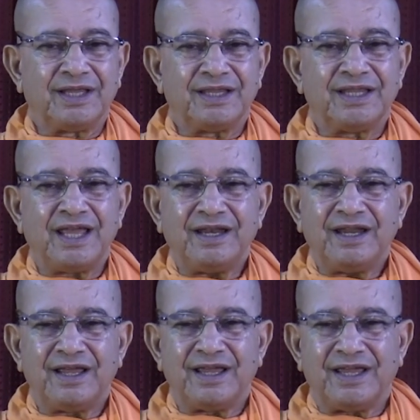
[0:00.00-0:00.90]

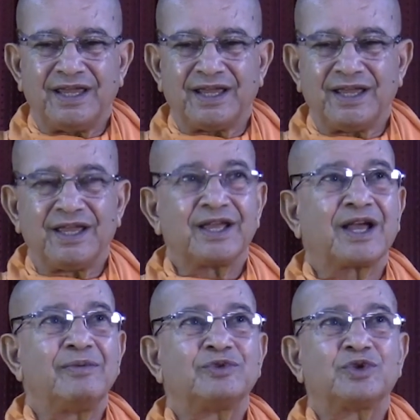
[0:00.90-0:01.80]
then he
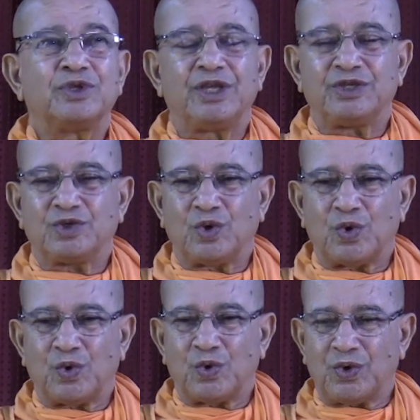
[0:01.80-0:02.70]

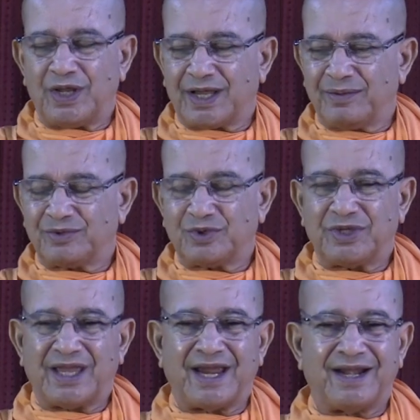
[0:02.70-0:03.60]
slowly comes to
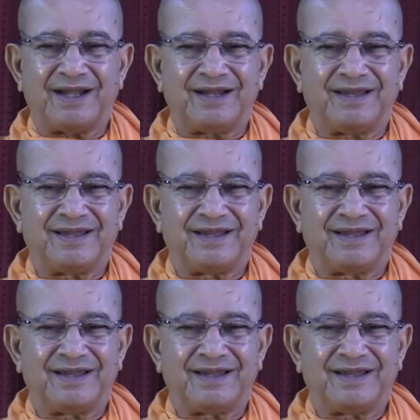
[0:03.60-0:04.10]
the end.